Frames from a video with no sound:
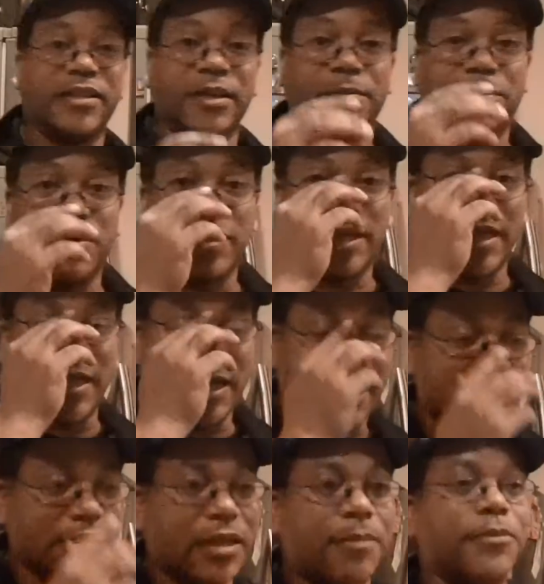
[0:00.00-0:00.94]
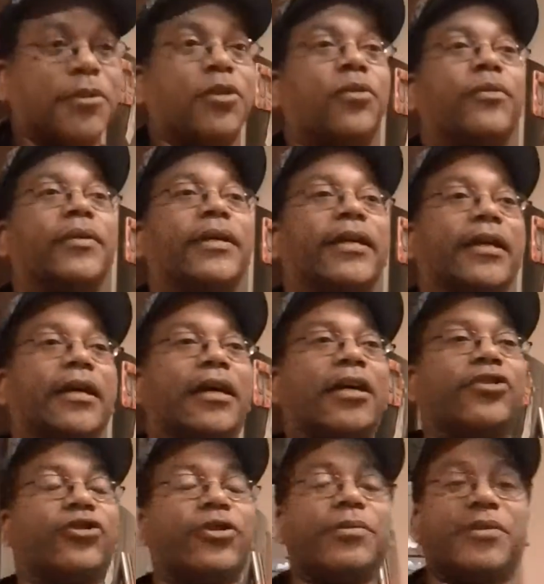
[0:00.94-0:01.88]
simple, guys. I'm doing
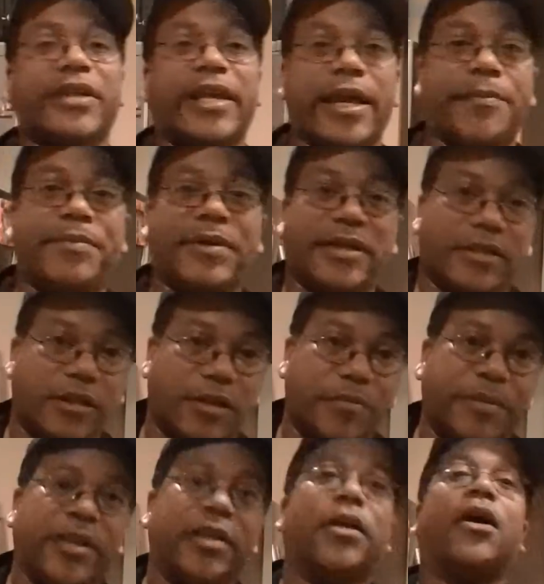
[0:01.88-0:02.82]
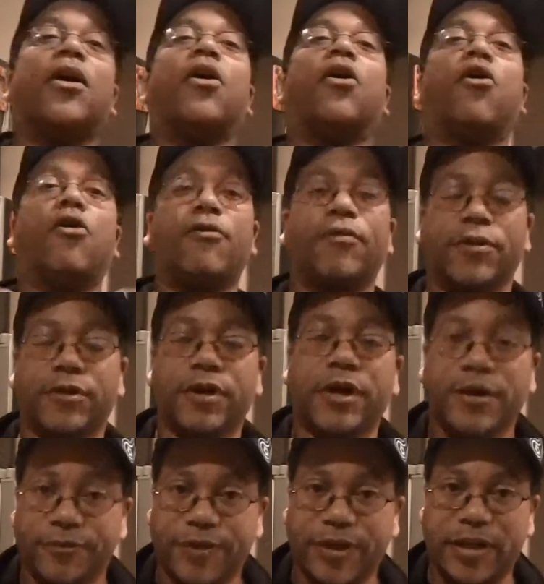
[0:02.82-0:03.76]
uh, shrimp scampi. It's gonna be over
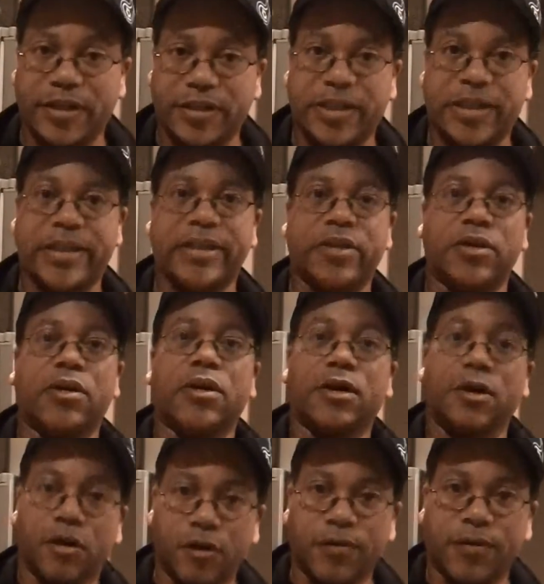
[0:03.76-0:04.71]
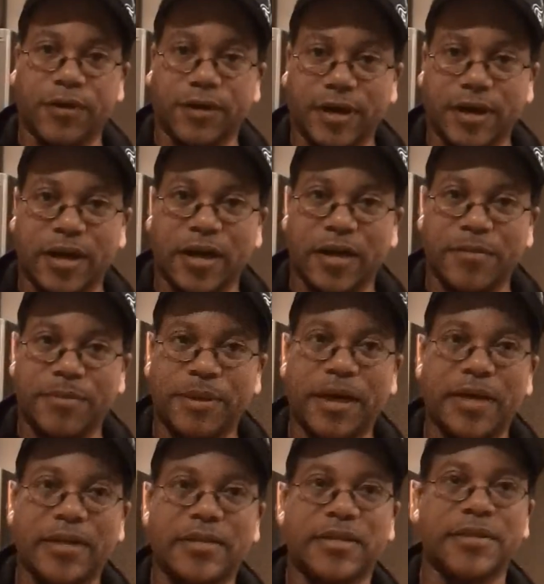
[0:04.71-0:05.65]
fettuccine, over uh,
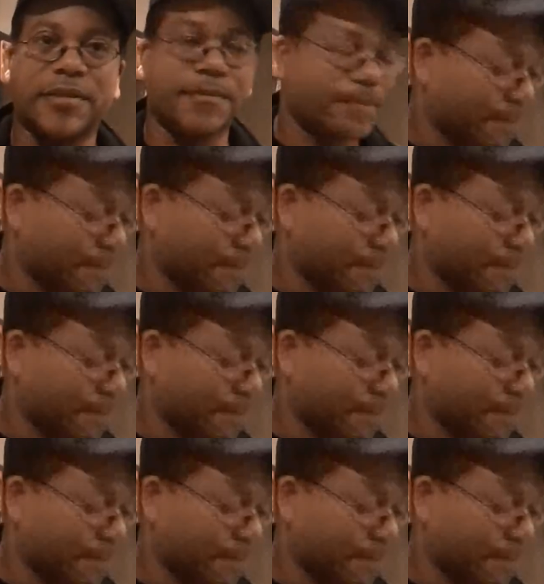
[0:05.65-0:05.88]
pasta,